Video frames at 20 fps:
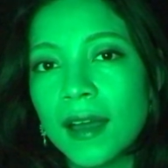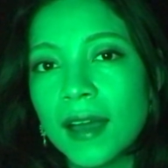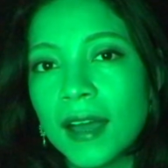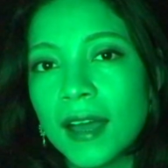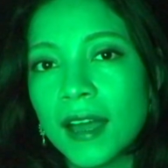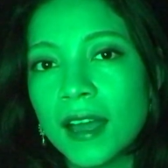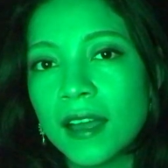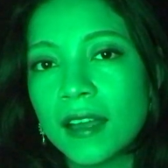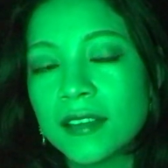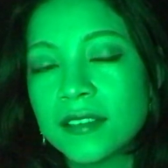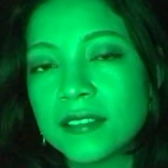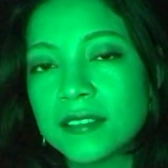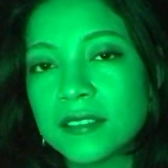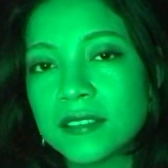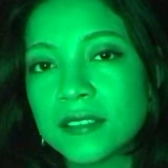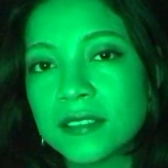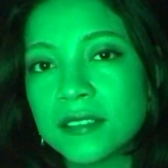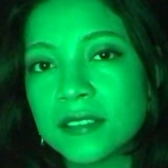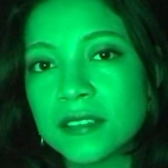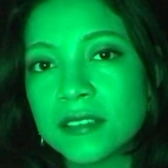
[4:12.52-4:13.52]

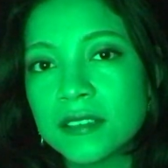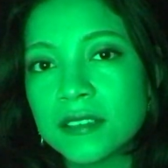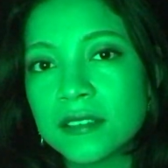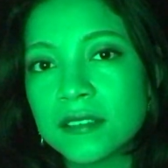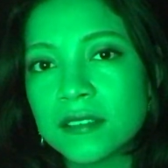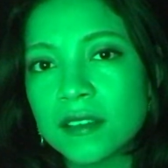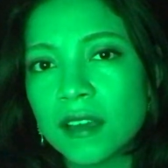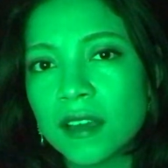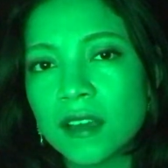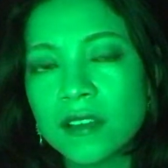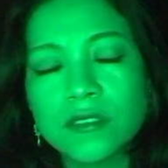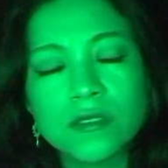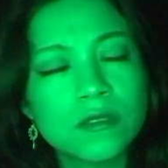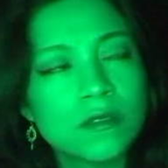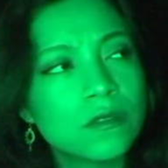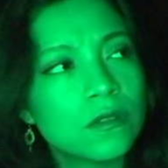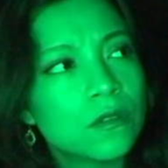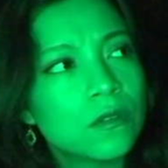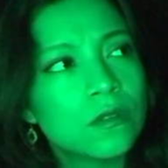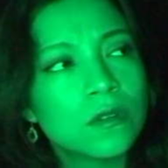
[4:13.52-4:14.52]
And I just
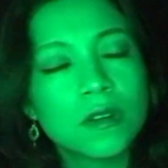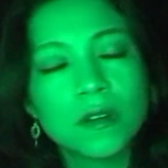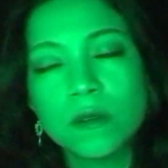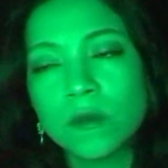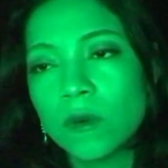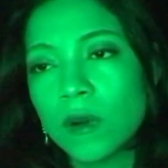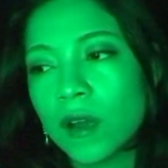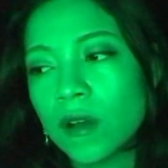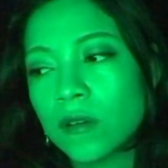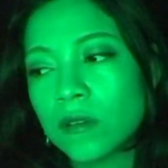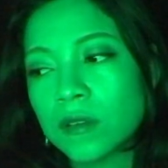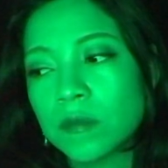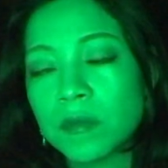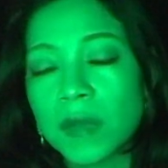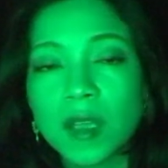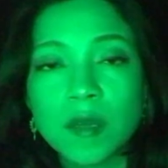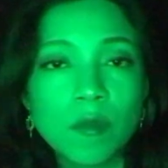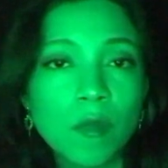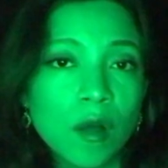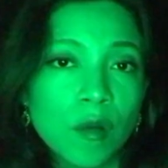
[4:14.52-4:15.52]
looked around.
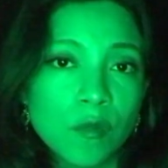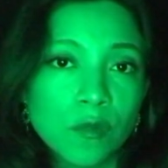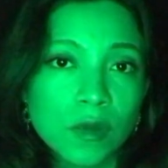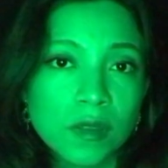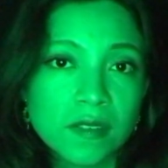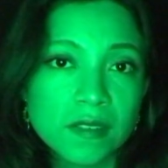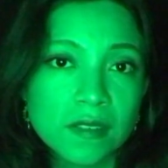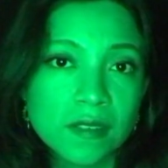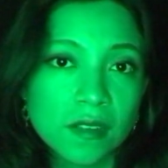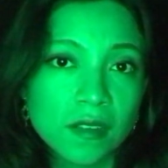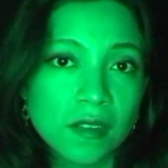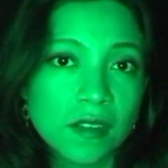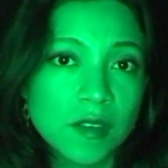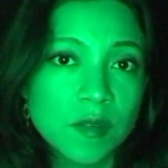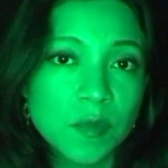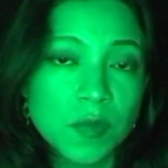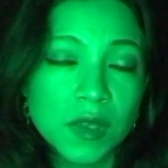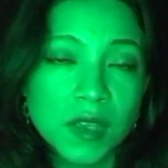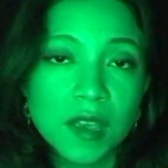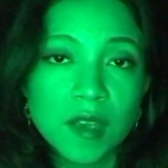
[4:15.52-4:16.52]
My mom was
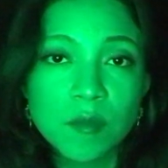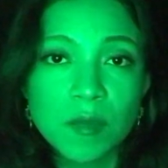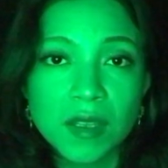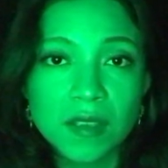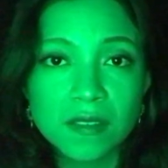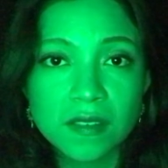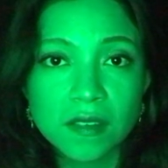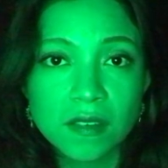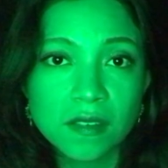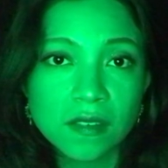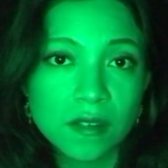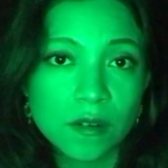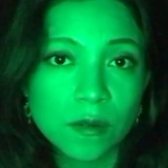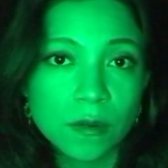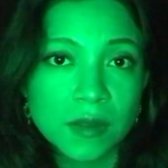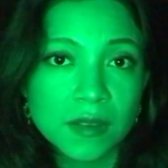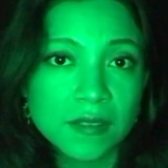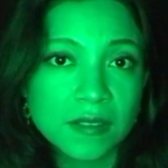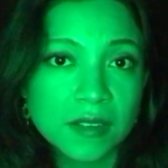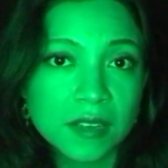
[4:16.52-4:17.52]
sleeping, my sister
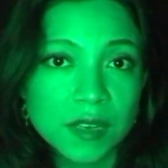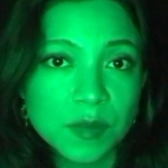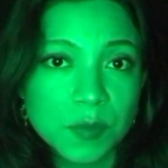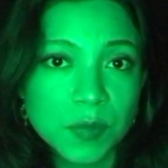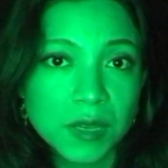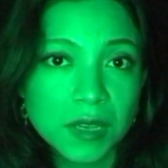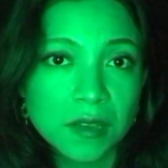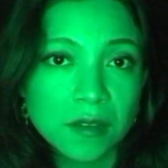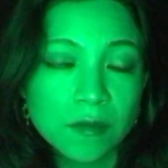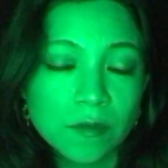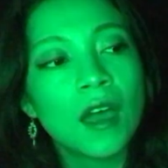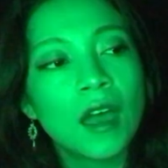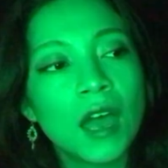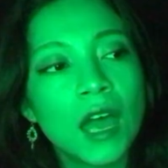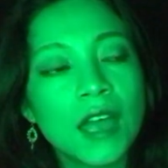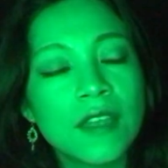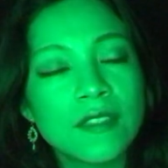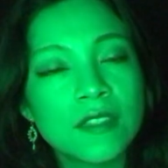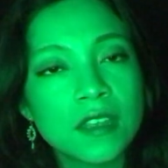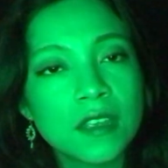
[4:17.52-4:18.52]
was sleeping,
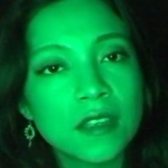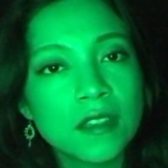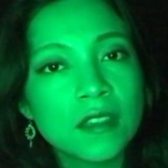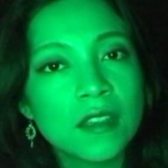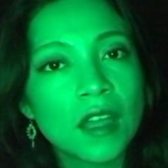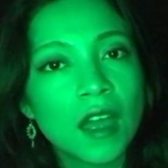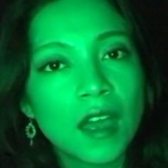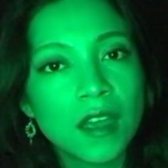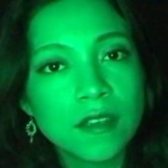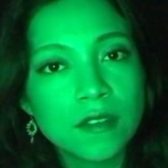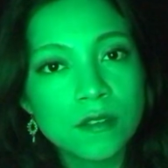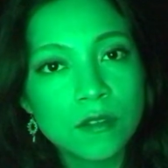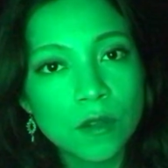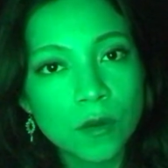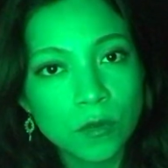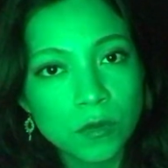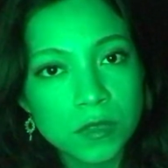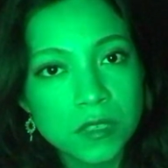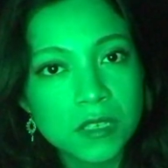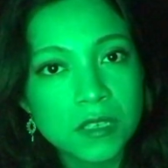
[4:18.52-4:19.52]
and then I
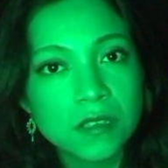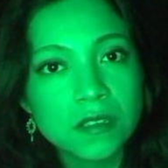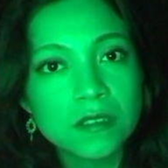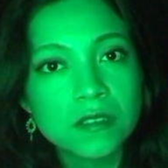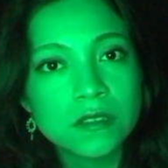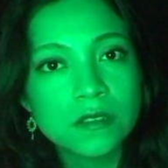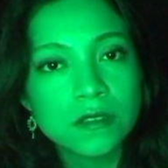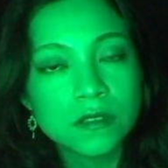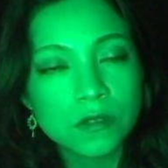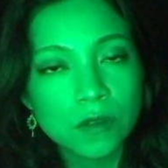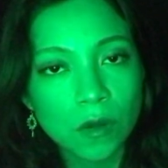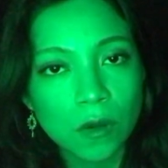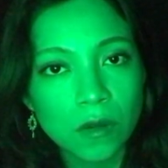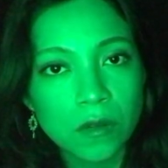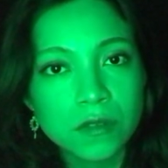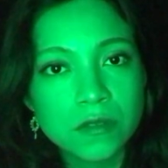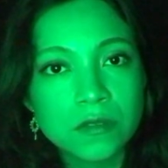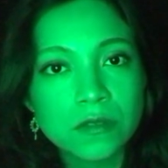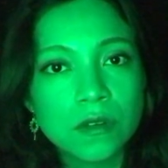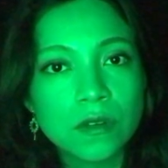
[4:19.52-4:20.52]
noticed
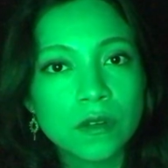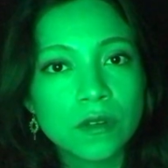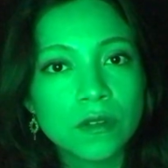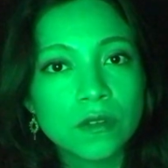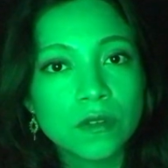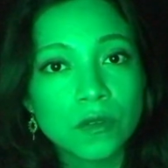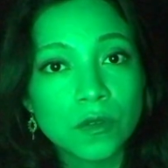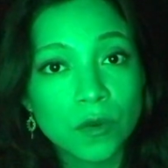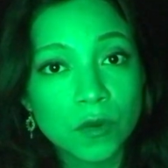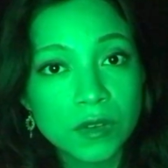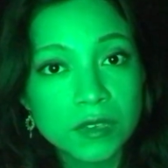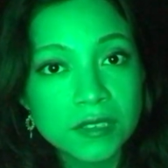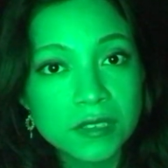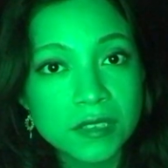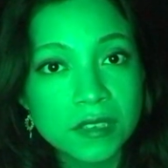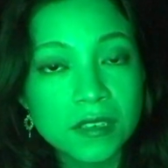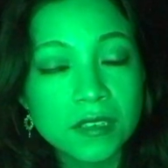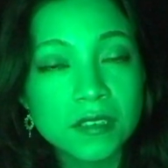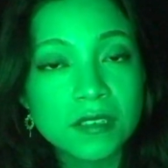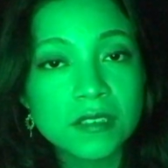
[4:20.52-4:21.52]
those
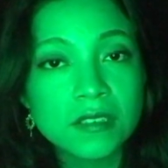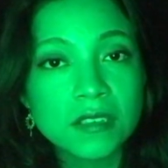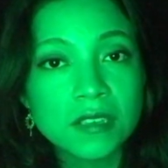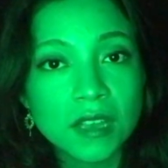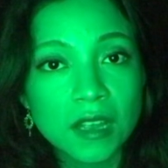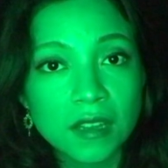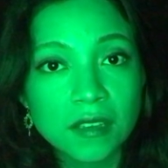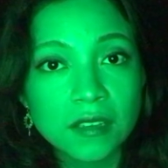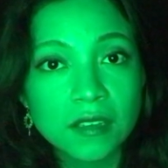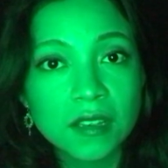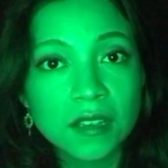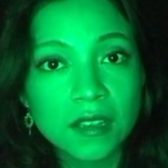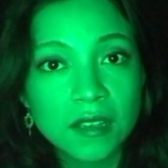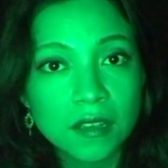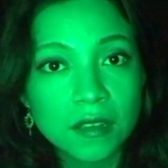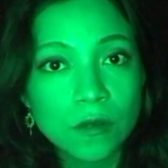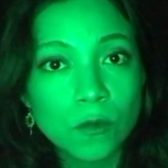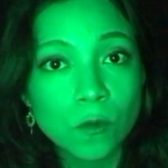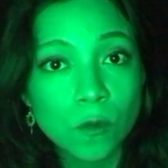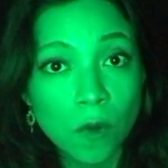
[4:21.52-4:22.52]
noises that
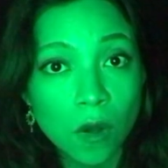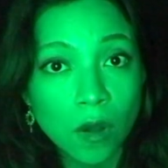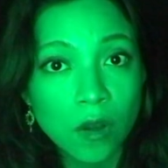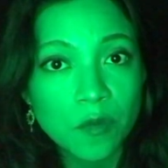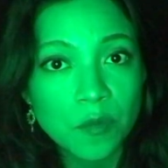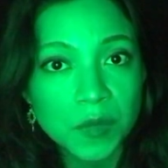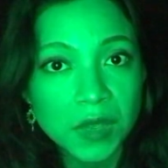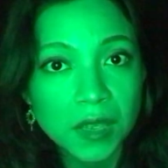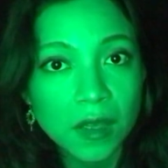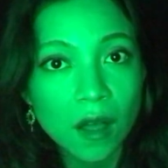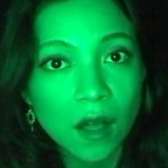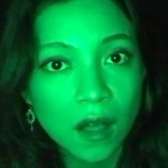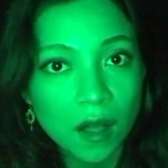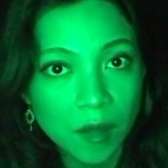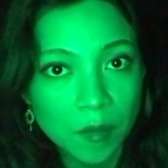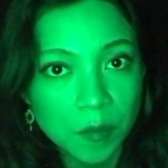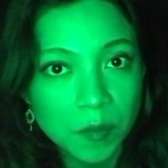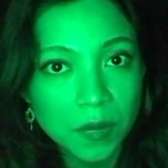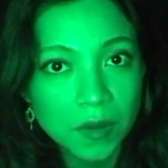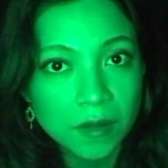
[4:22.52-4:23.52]
woke me
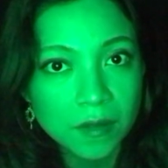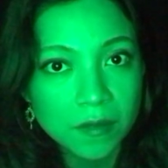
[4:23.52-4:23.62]
up.